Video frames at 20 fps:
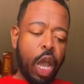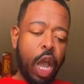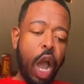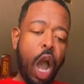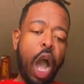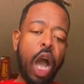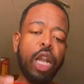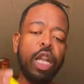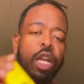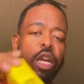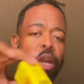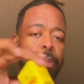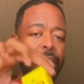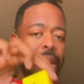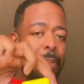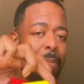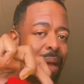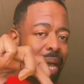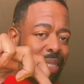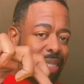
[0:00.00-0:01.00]
A little bit
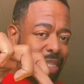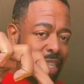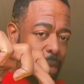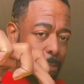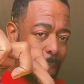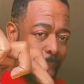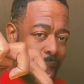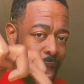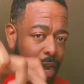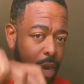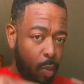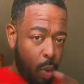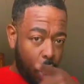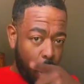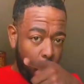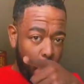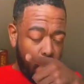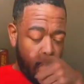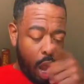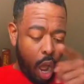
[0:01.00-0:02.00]
of mustard powder will
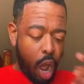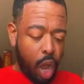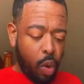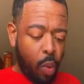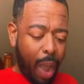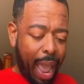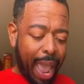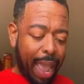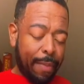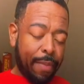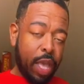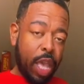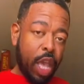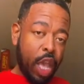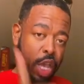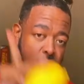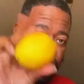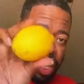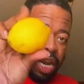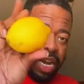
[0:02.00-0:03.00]
go a long way.
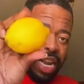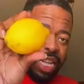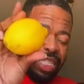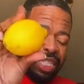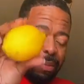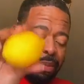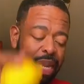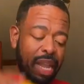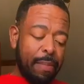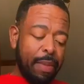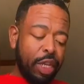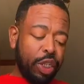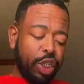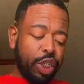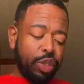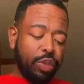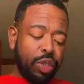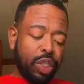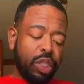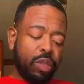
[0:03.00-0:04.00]
You're going to need some lemon
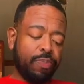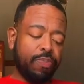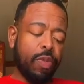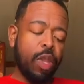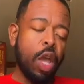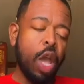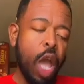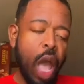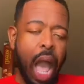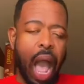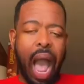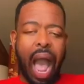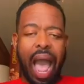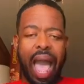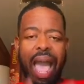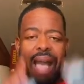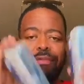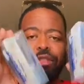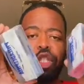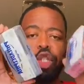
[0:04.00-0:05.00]
juice. I
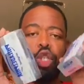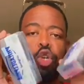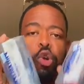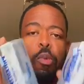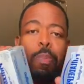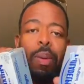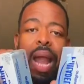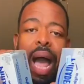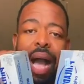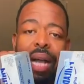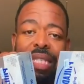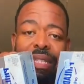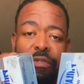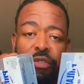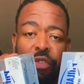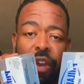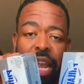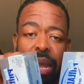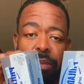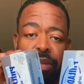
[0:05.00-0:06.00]
have 2 blocks
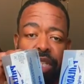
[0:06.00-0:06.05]
of cream